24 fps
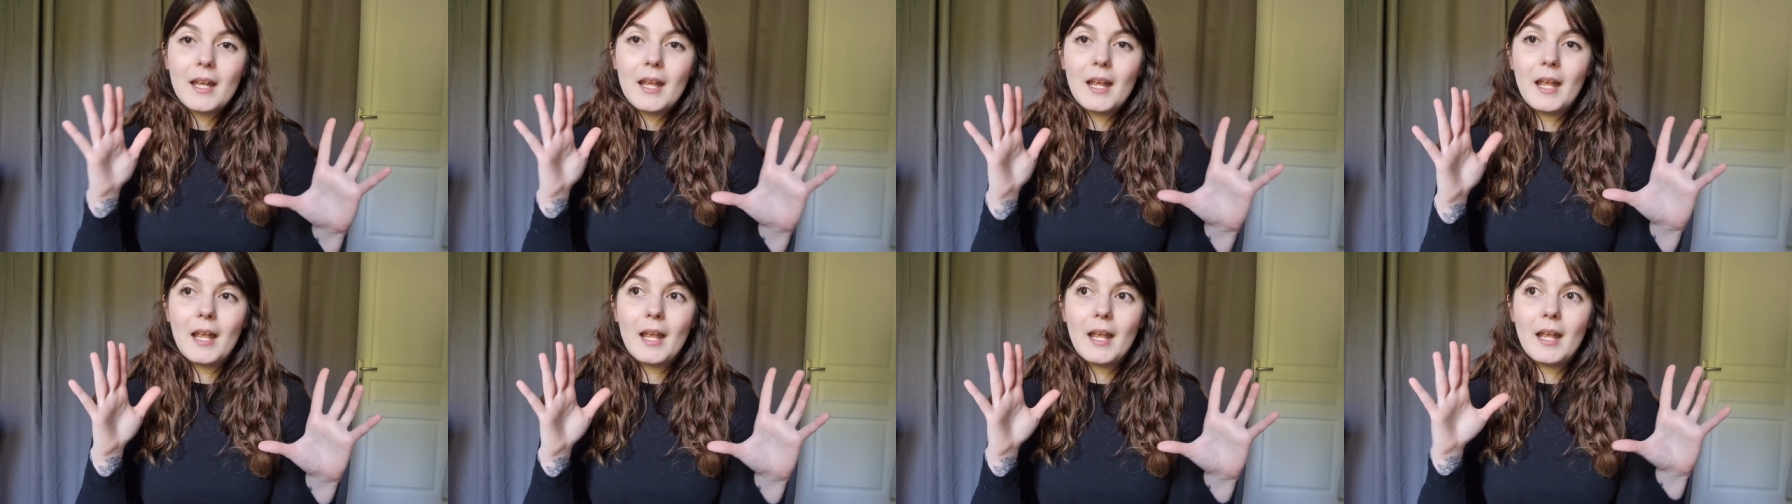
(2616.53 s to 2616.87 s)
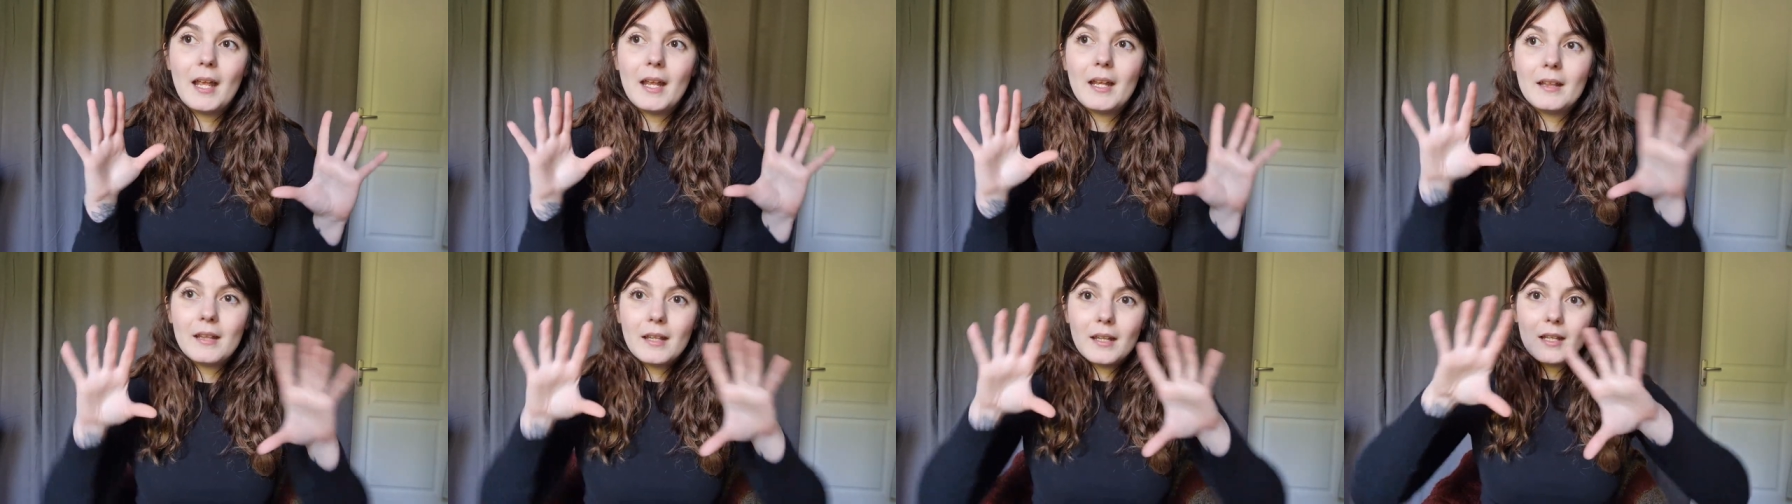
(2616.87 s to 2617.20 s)

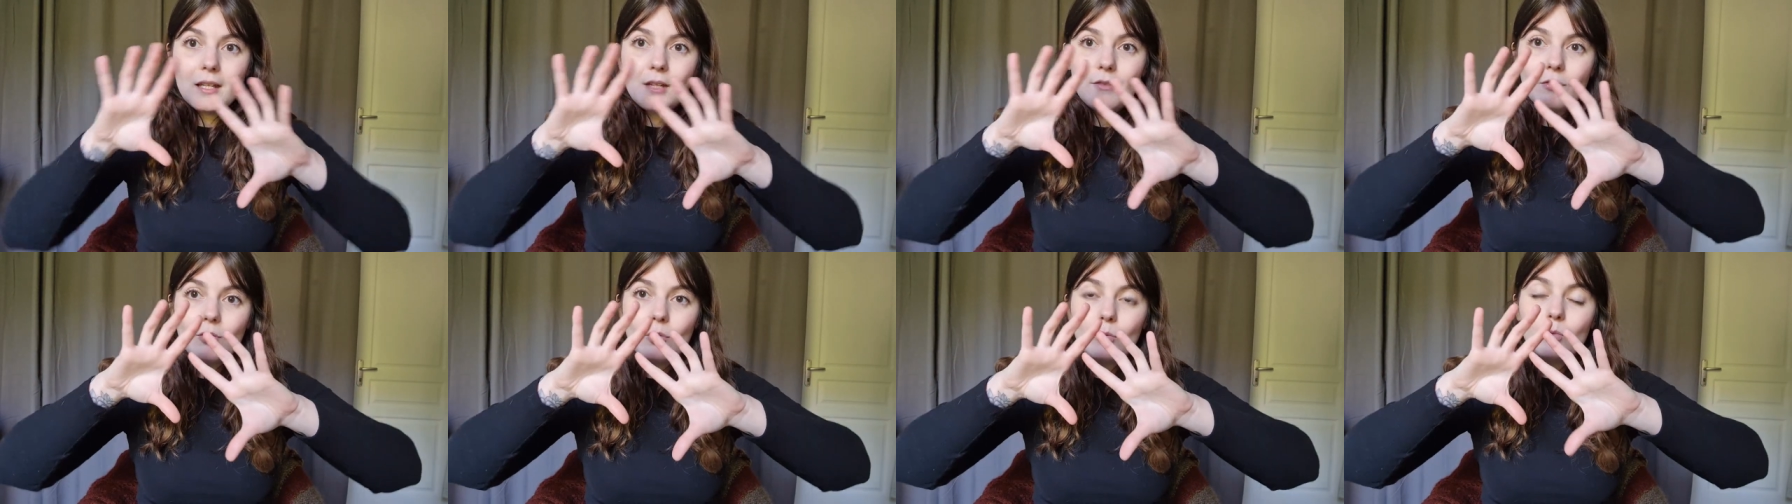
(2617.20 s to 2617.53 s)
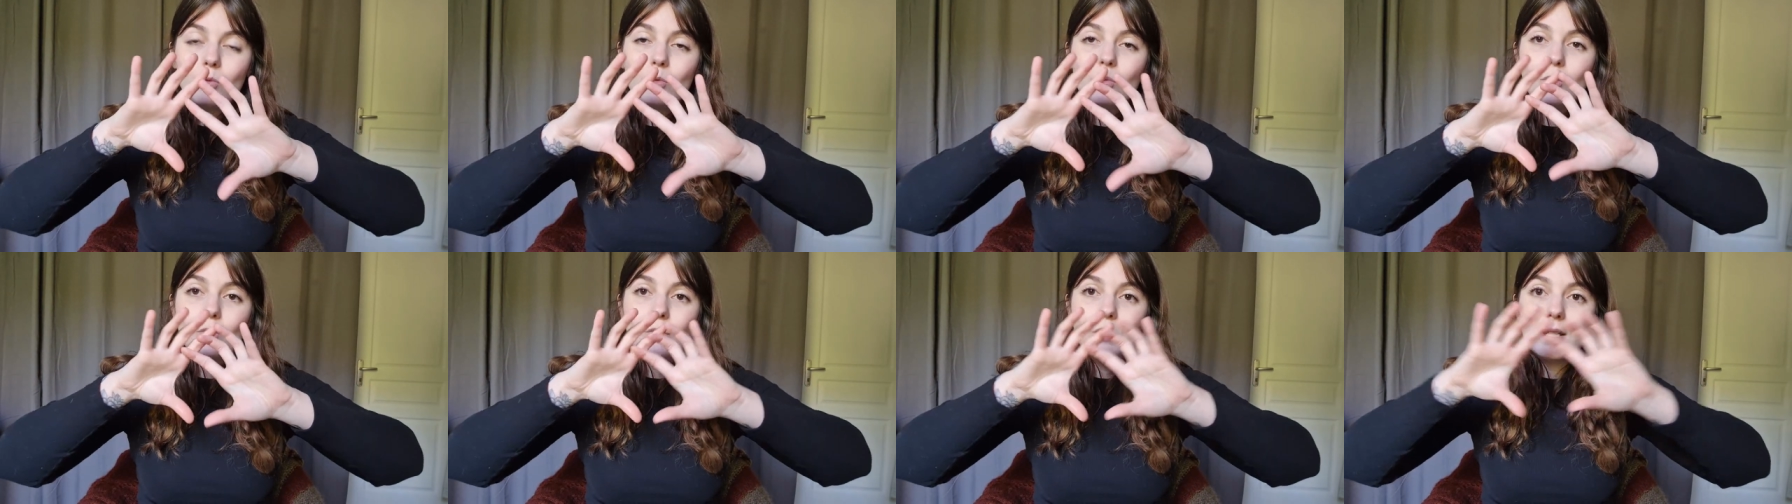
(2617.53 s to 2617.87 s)
and if you
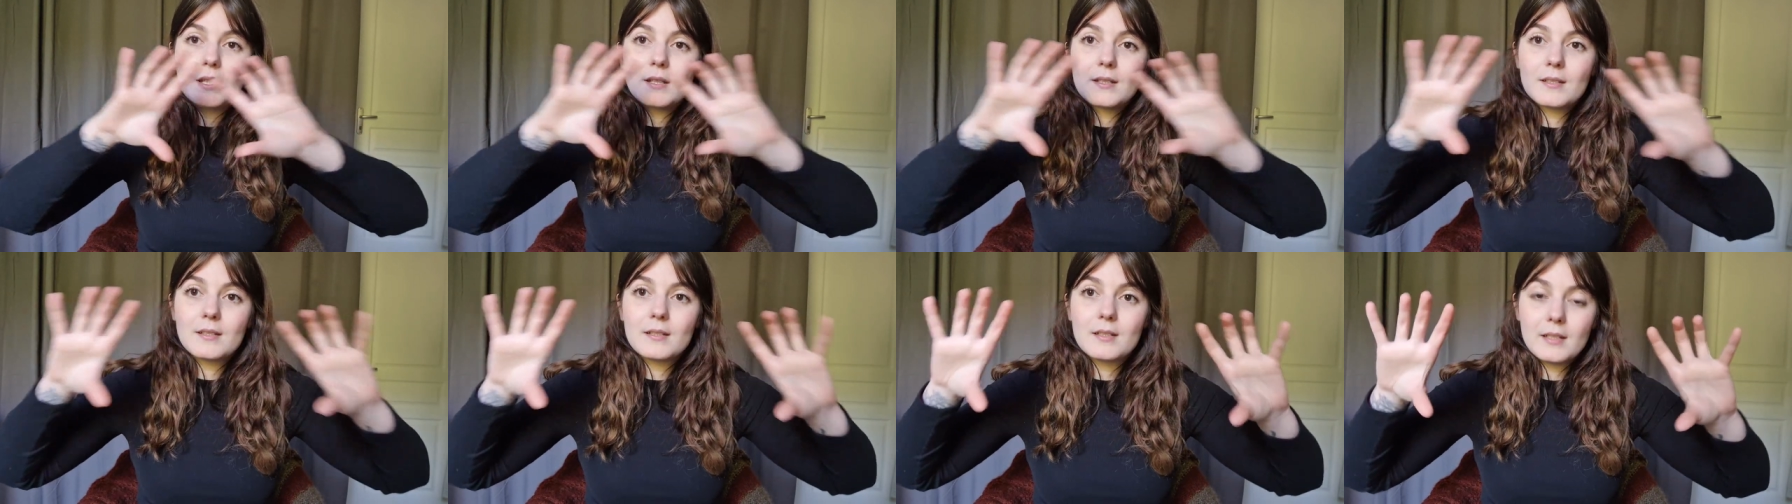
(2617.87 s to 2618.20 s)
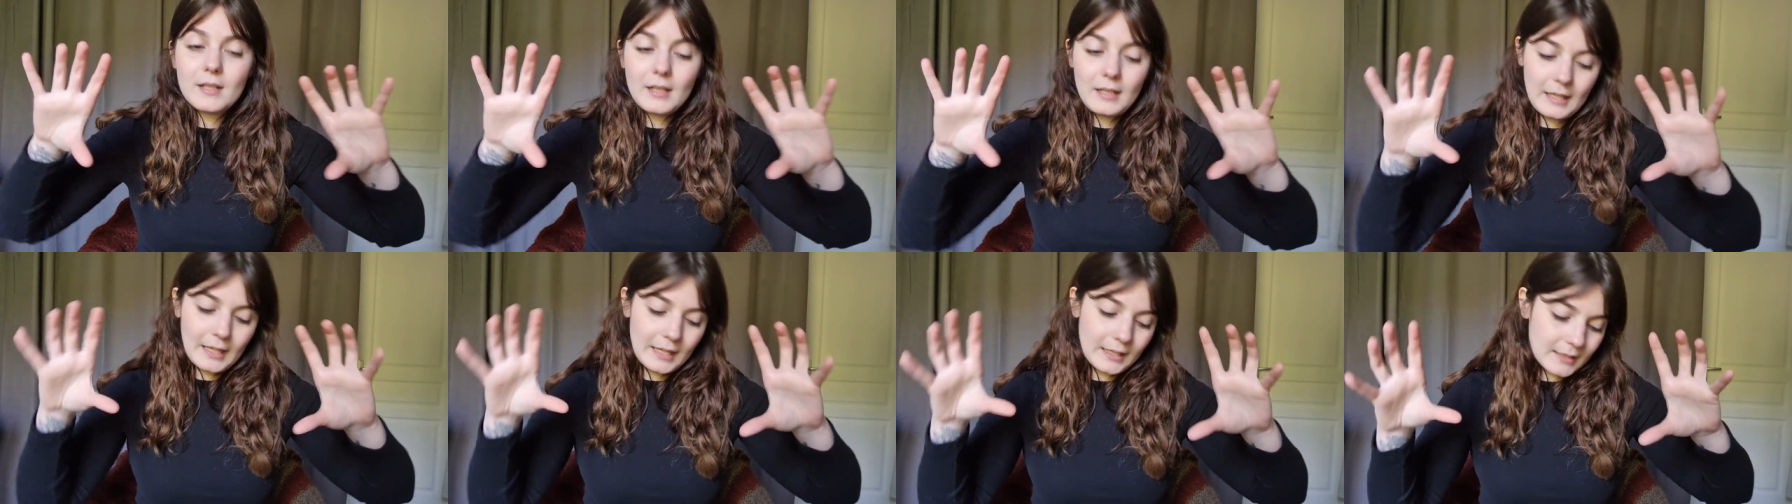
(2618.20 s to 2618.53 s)
do this
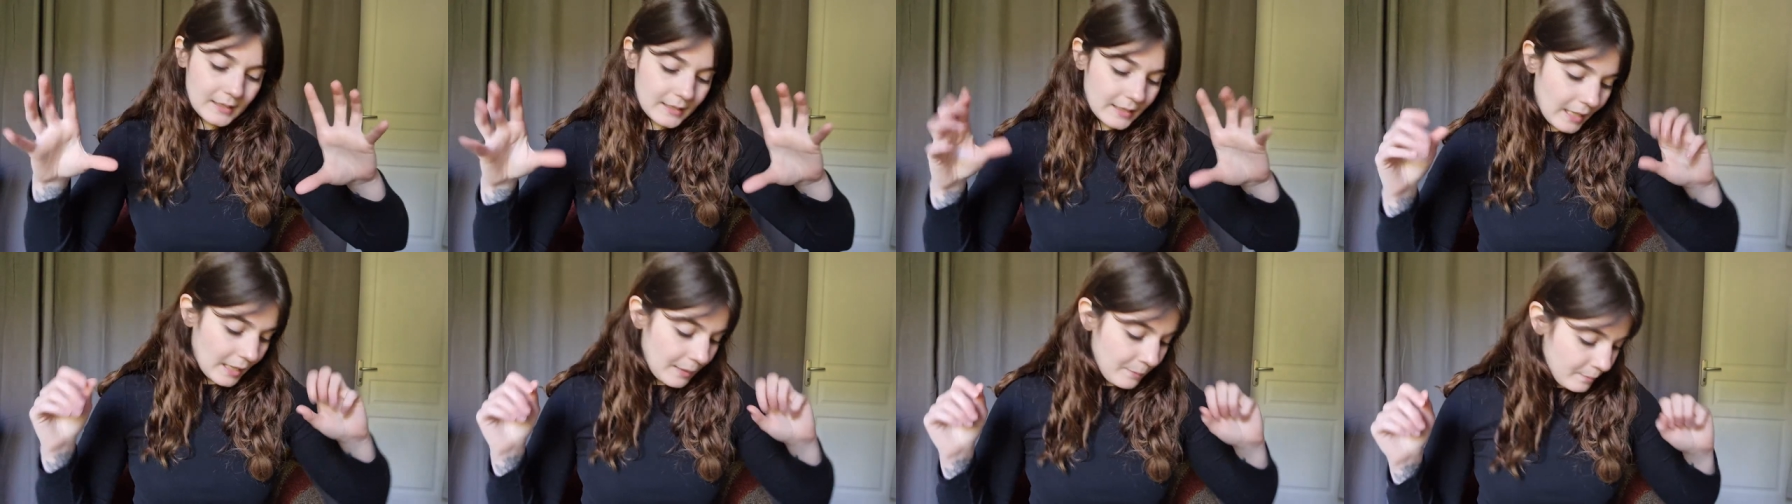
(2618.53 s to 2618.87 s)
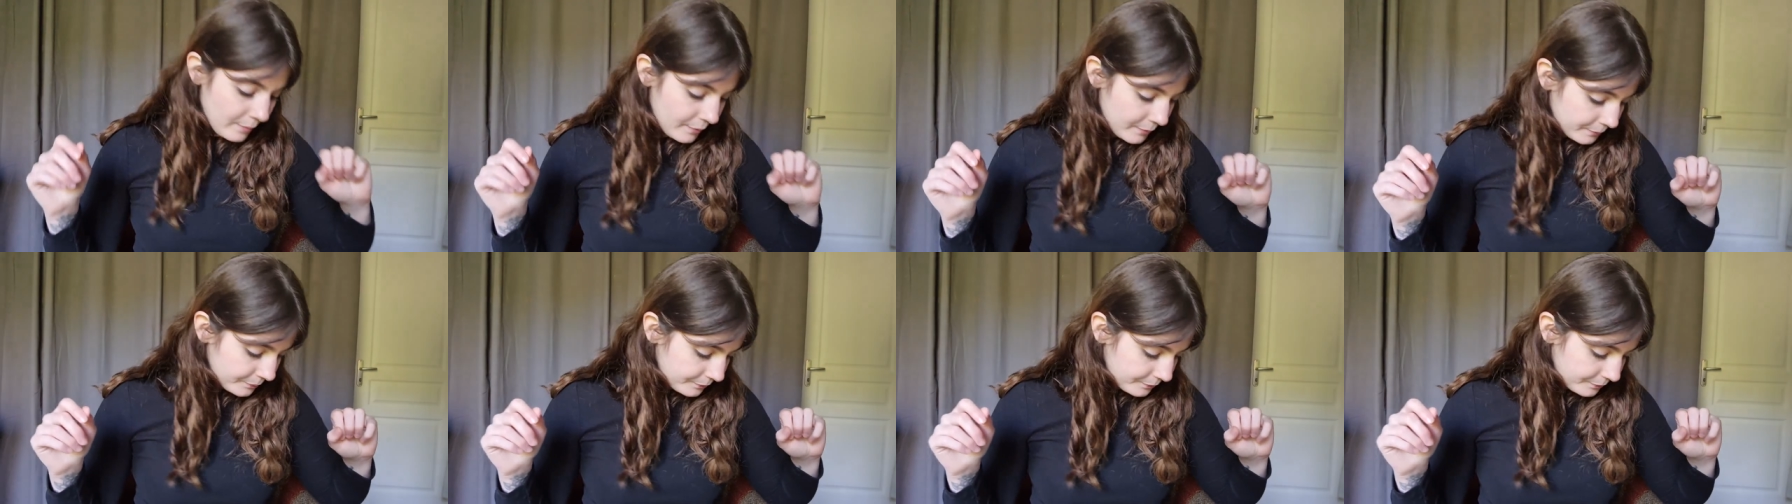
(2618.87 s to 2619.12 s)
landscape,